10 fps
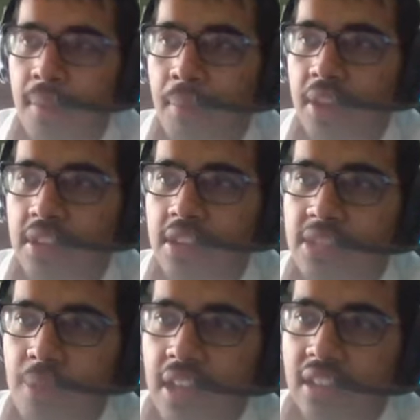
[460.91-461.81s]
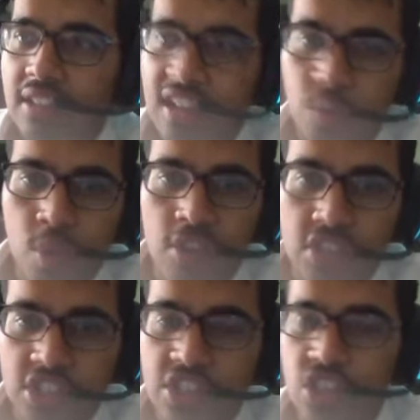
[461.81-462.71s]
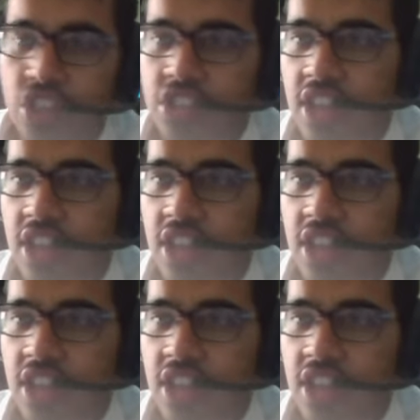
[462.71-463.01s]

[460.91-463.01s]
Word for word: but he's making a lot of weird decisions.